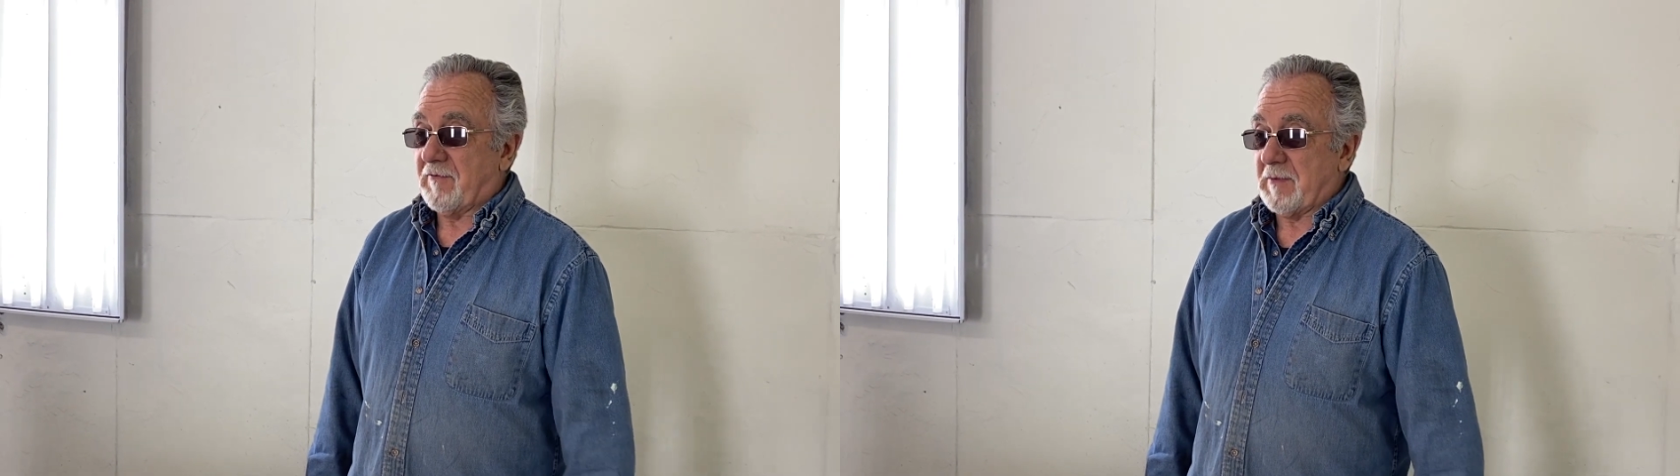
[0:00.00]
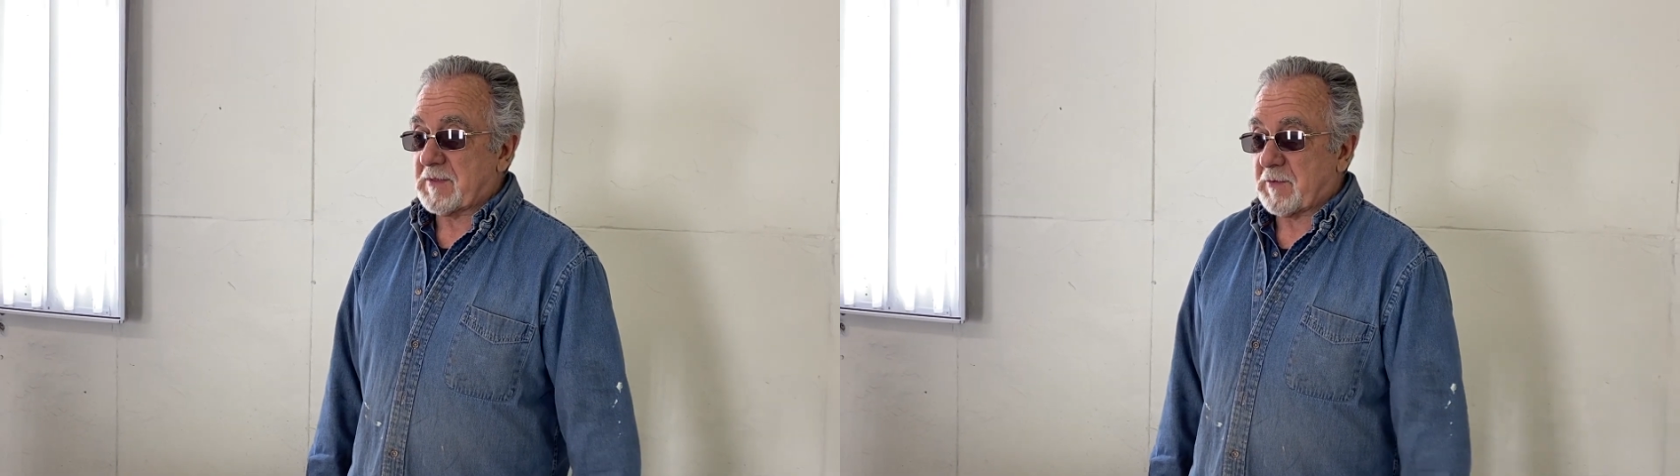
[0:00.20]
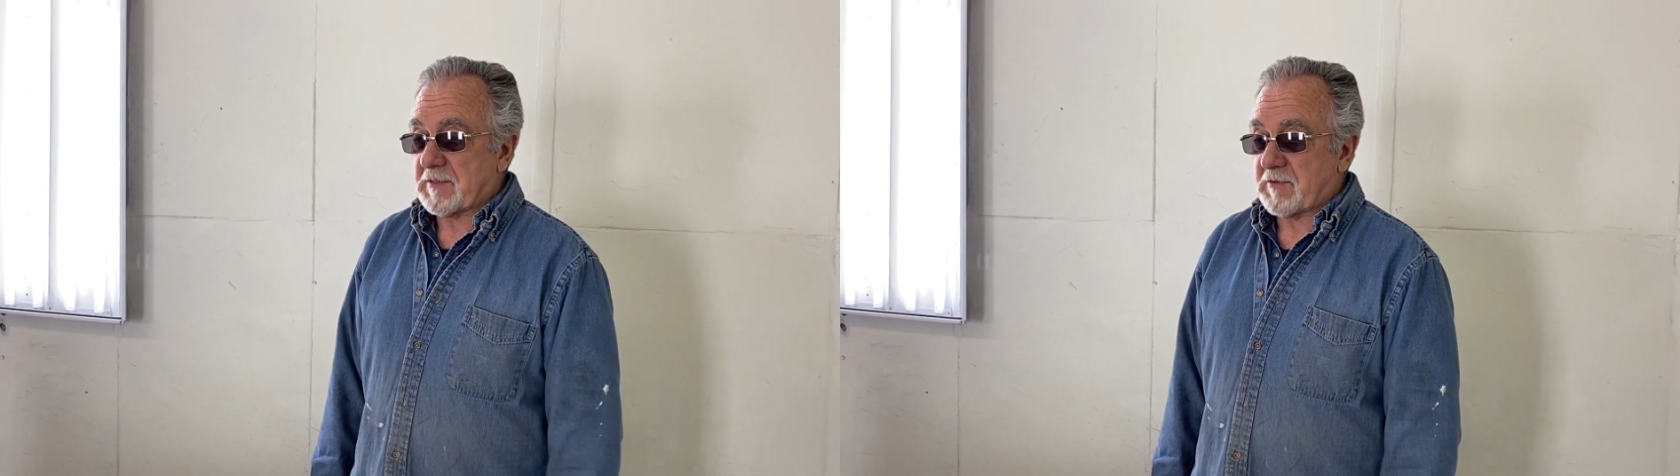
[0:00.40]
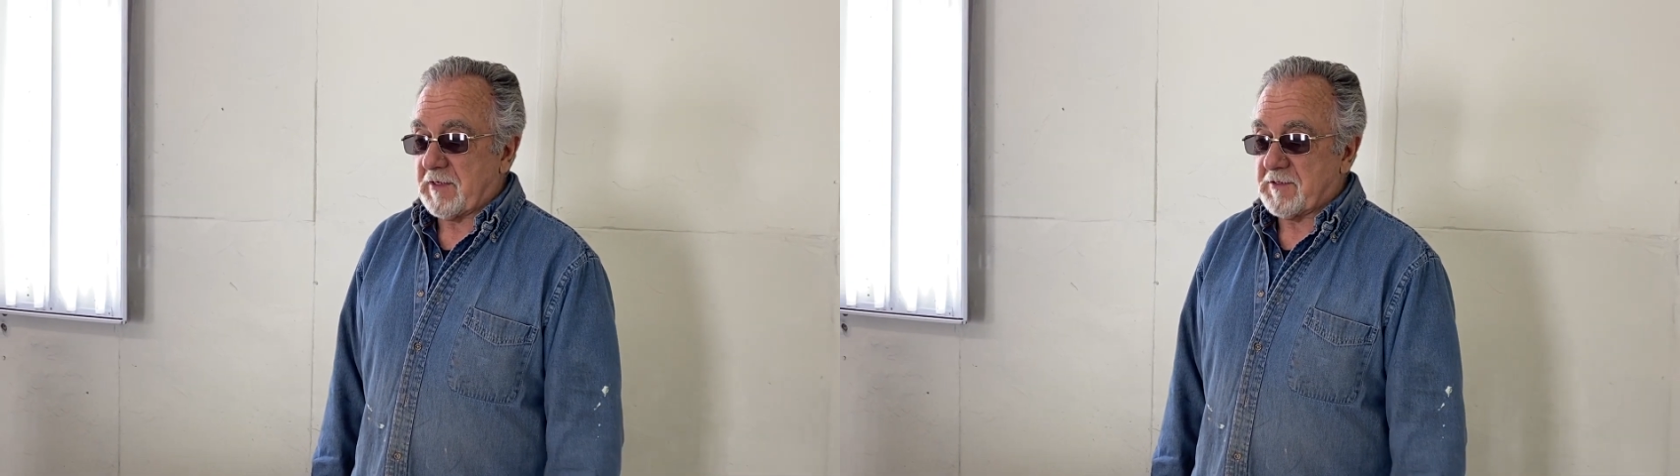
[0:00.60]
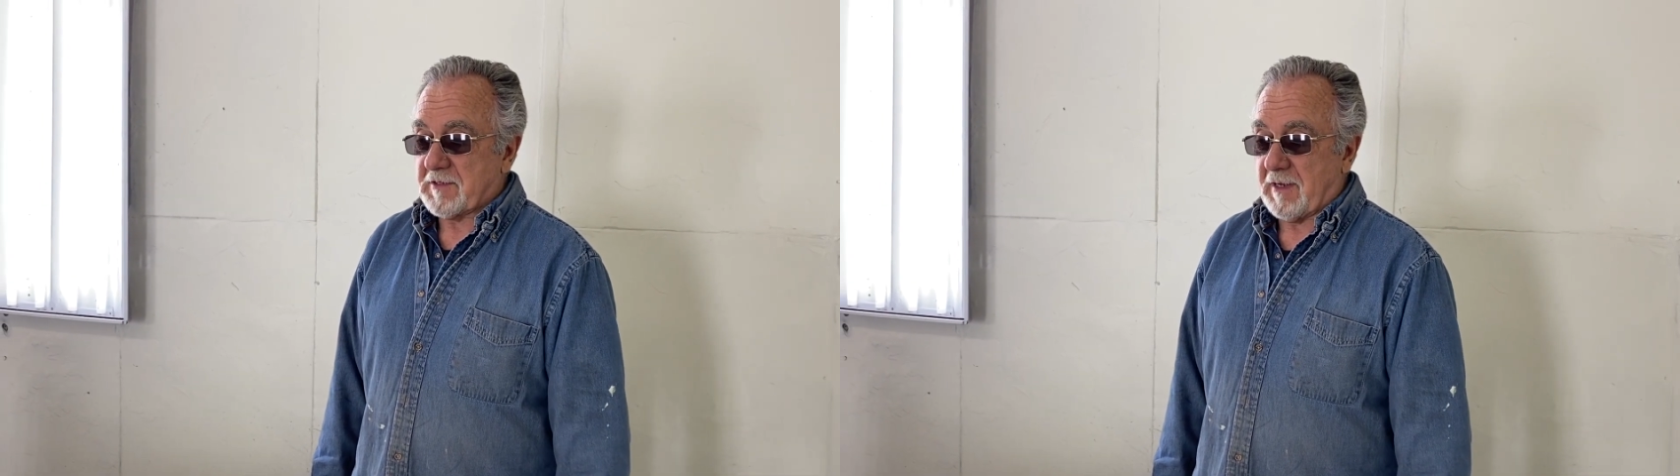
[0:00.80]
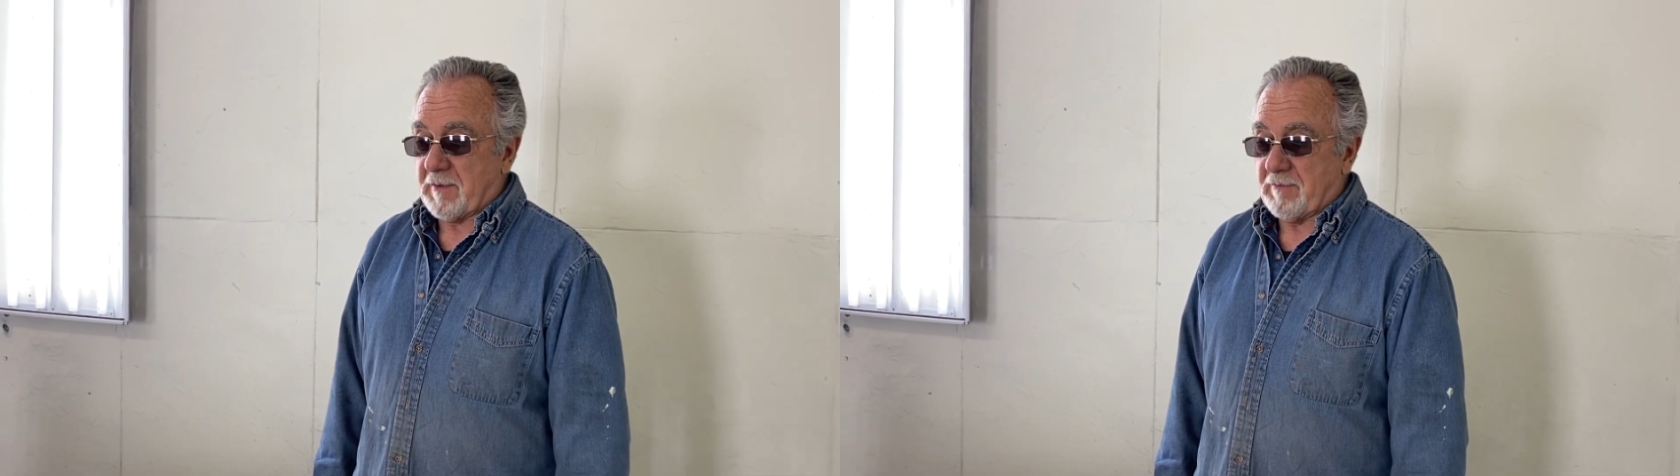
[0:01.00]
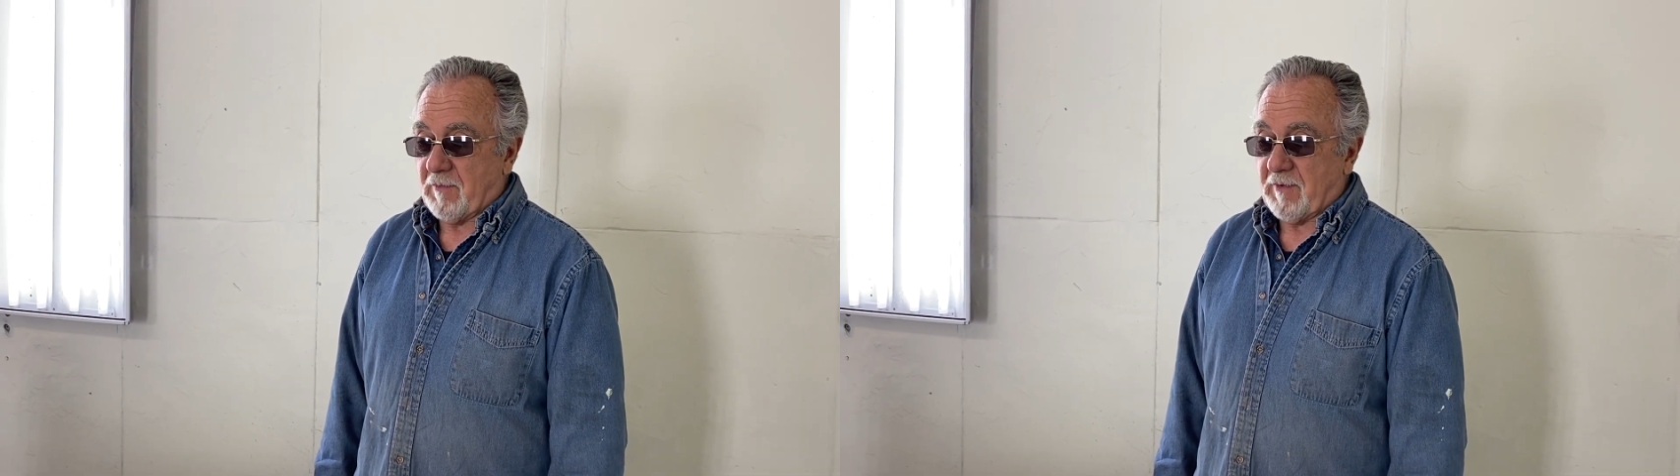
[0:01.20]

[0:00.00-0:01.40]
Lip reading: famous restoration shop.